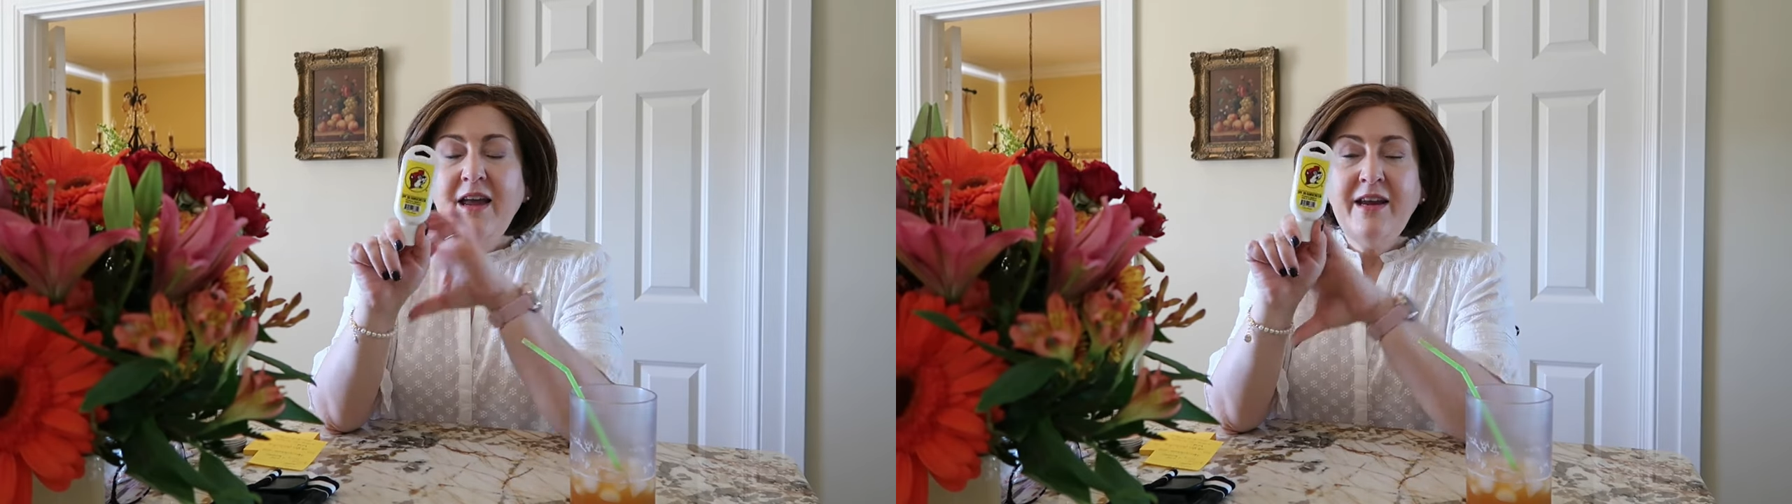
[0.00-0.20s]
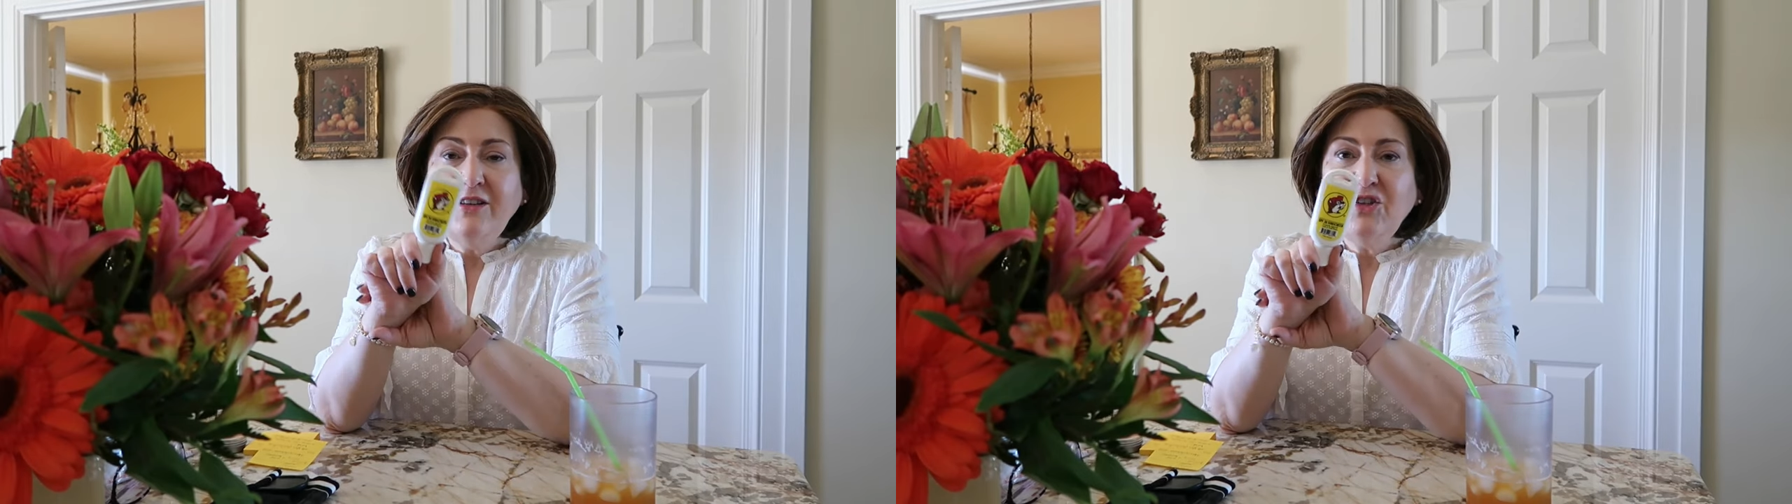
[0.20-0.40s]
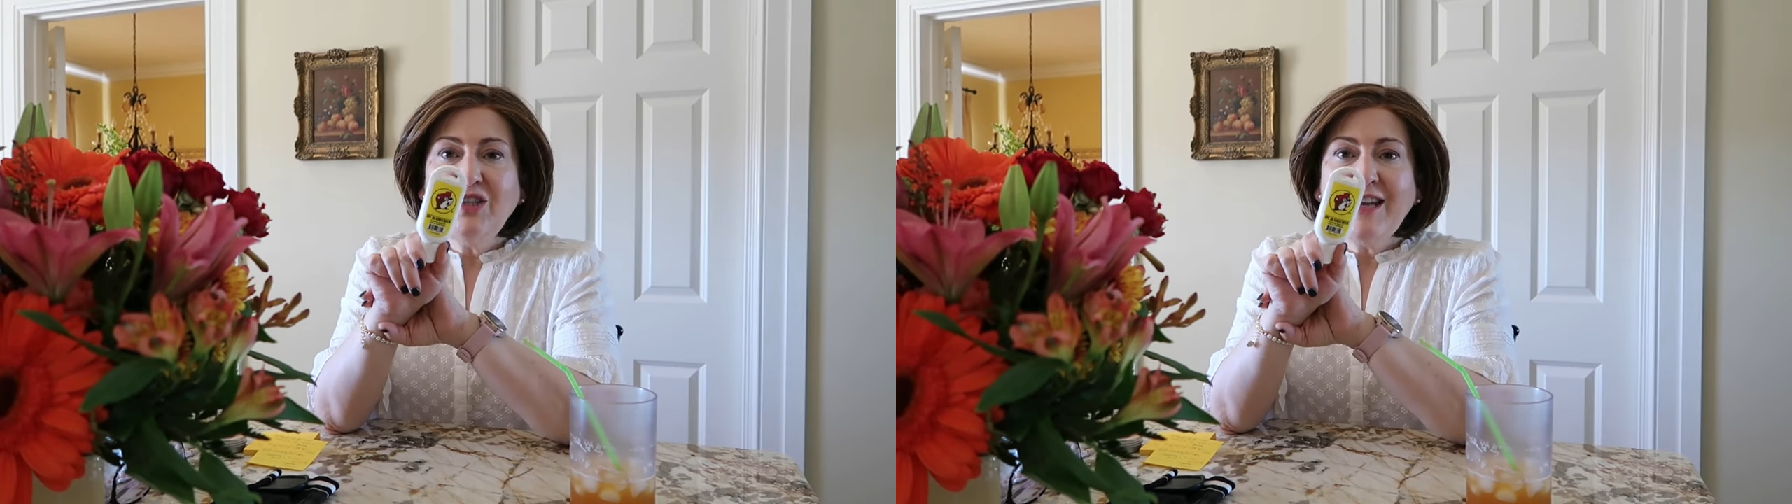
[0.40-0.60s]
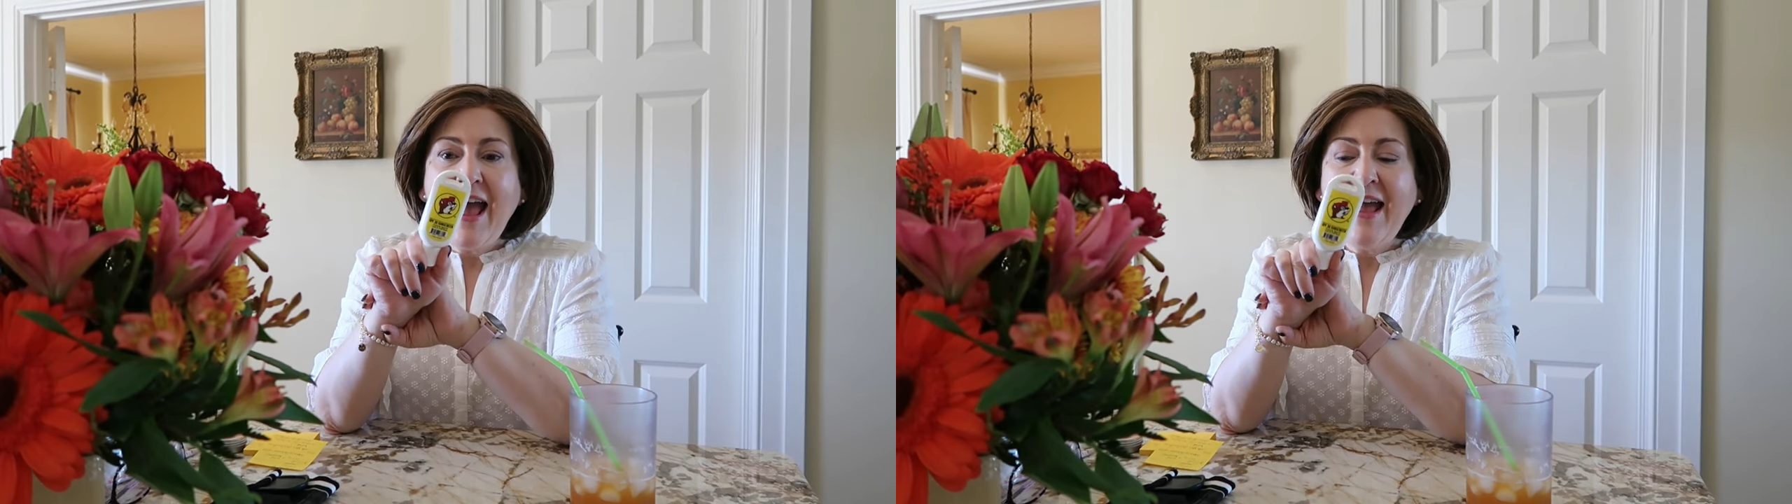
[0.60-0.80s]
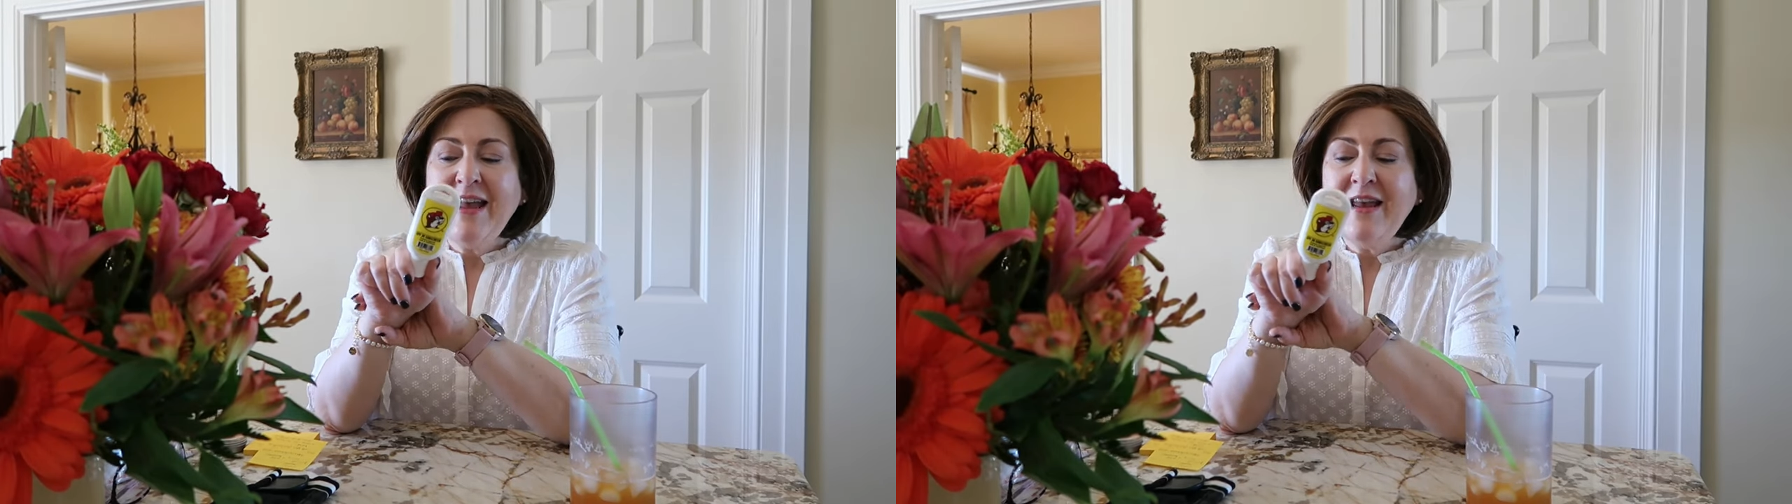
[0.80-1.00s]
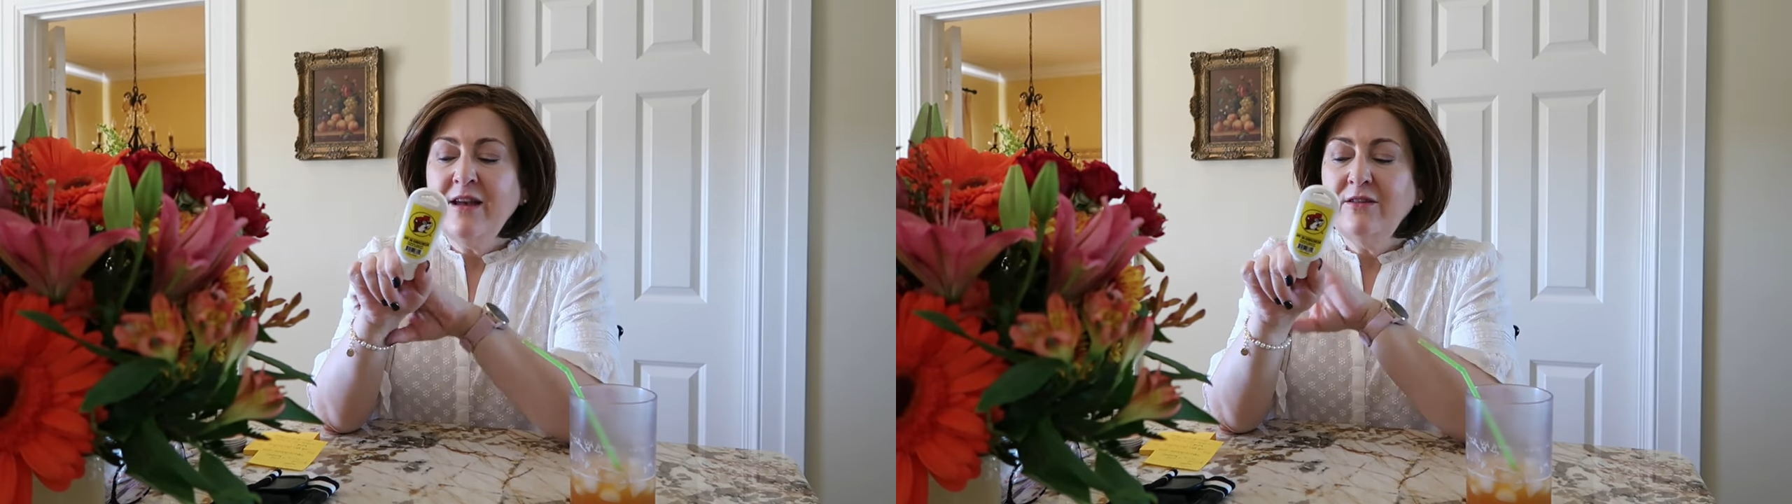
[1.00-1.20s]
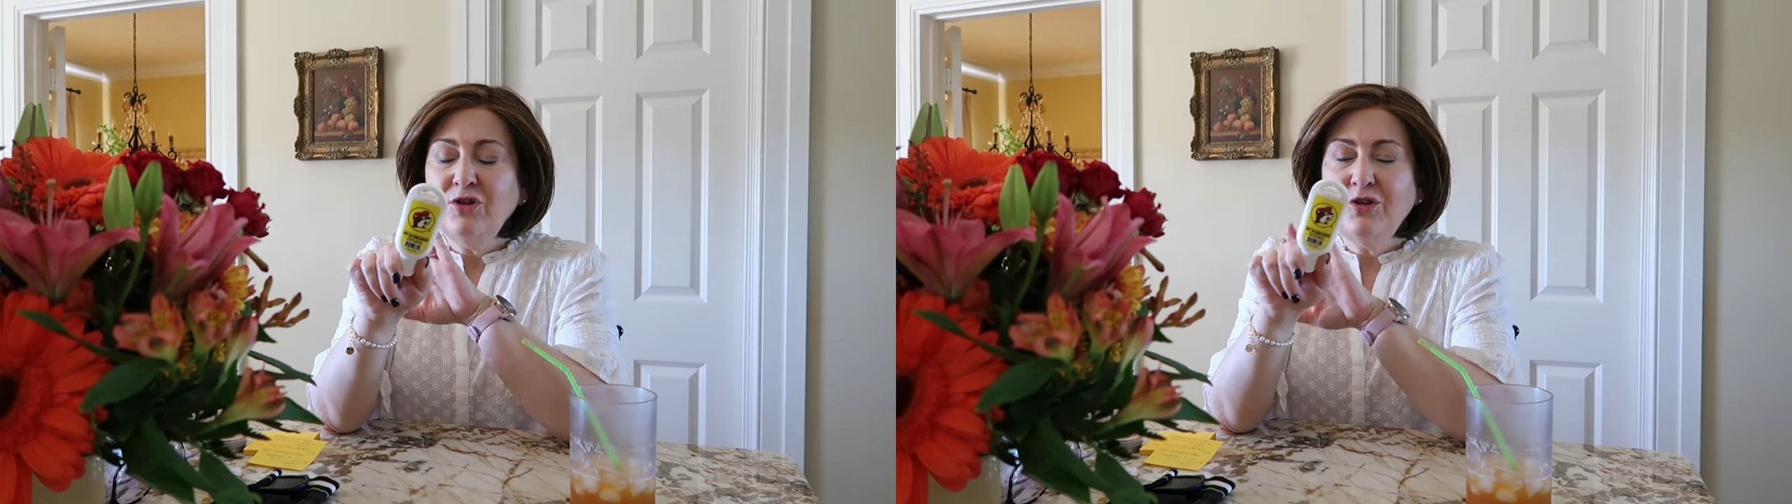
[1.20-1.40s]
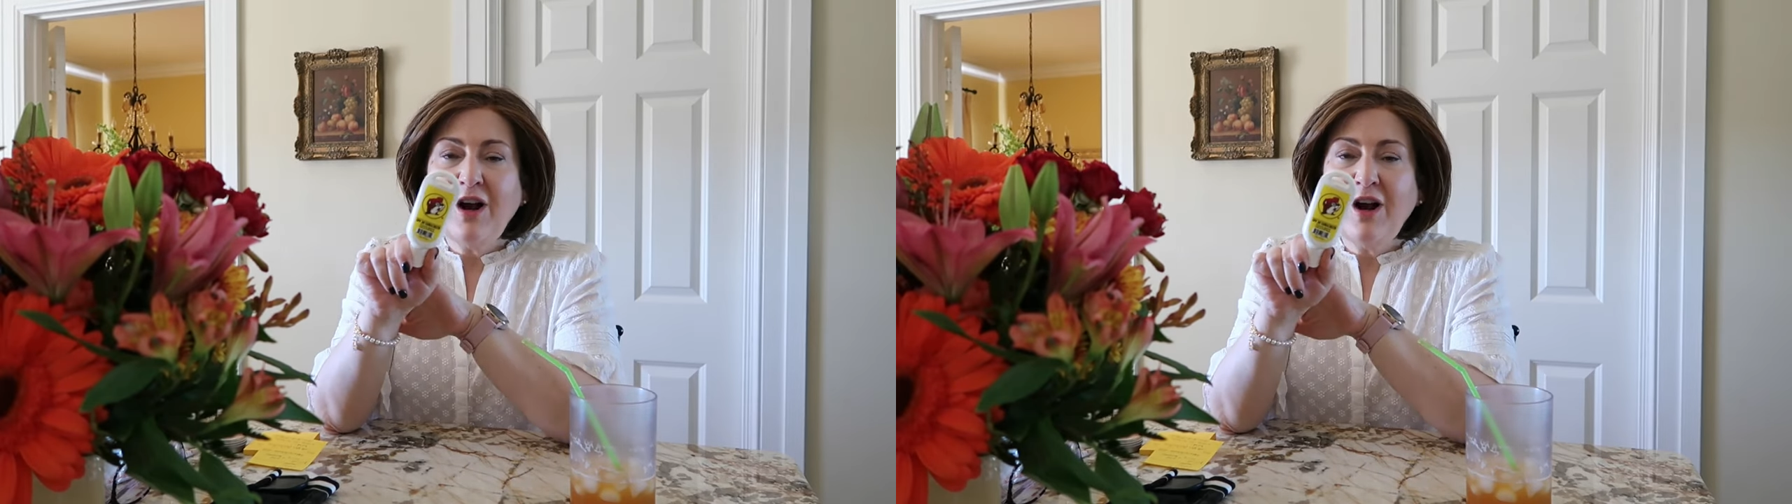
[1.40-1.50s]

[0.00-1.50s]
each day to